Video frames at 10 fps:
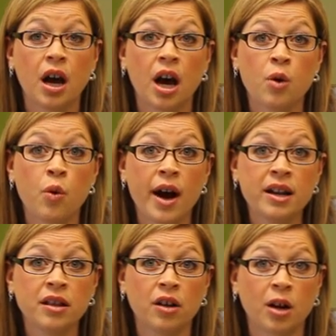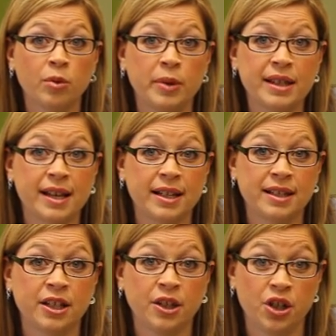A quiet alarm will be sent
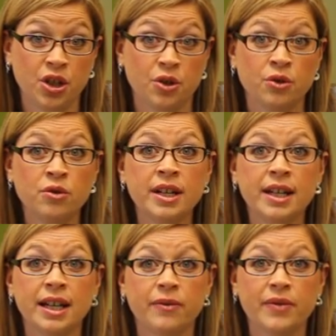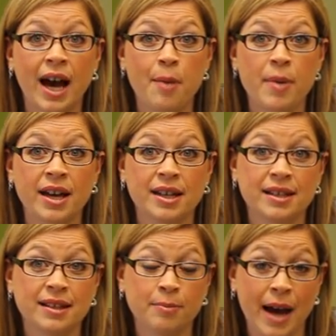to you if that mat
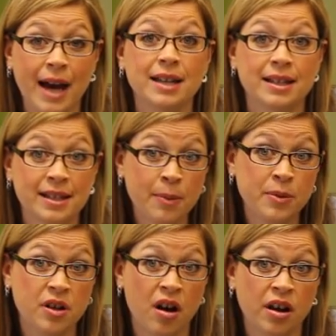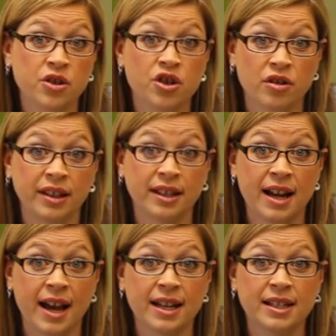is stepped on during the
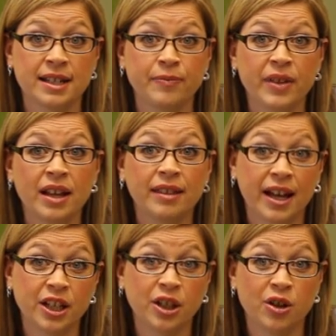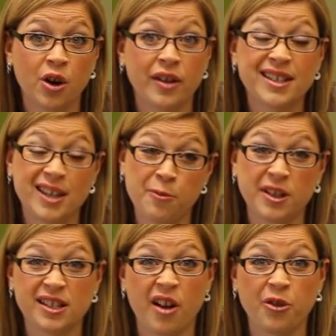night, letting you know that someone
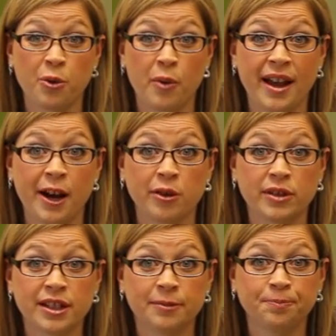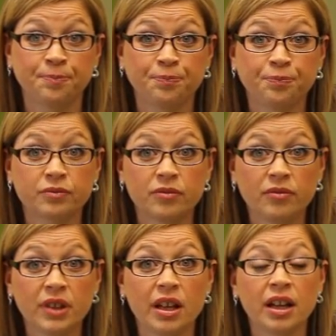is on their way out.
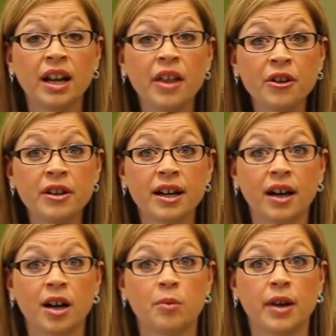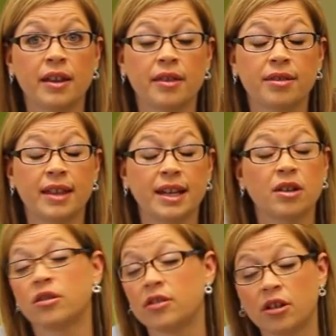Another thing
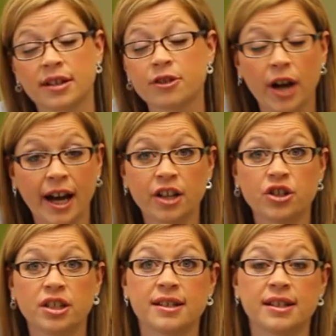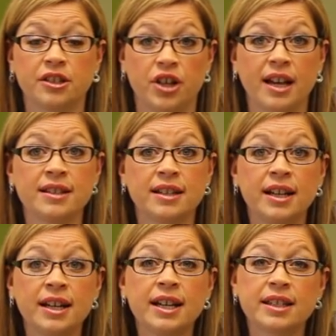or a strategy to suggest
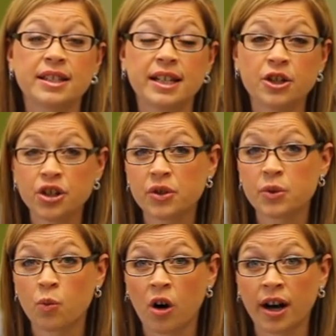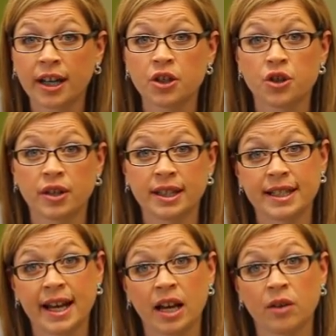is to introduce walking during the
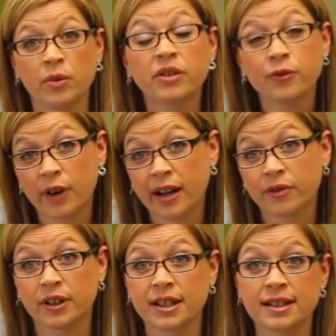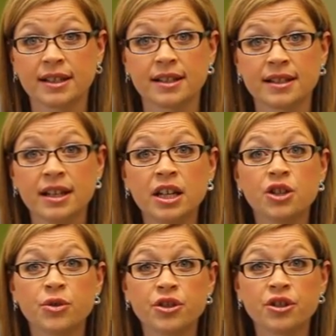day with a friend, for instance,
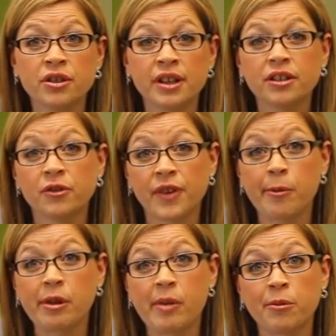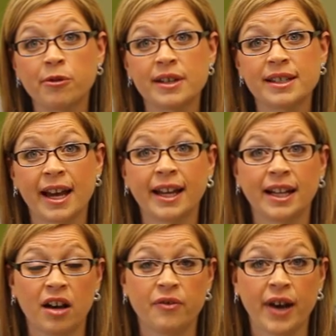to ensure that your family member is getting
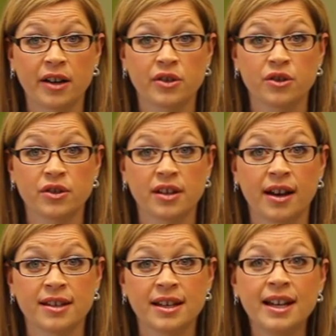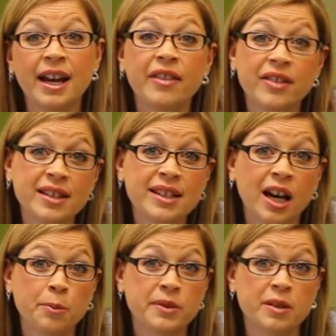enough exercise. And this
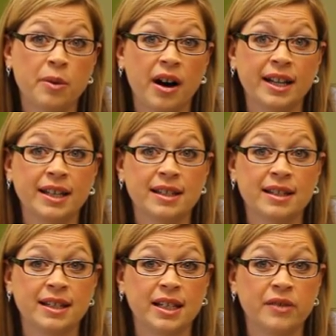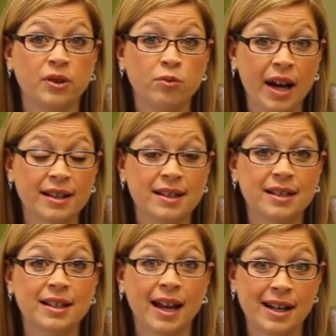helps the body's need for
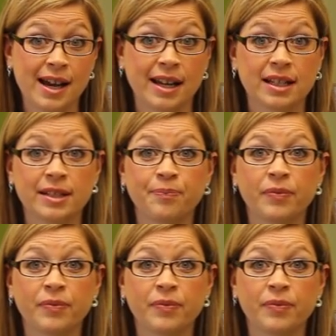rest at night.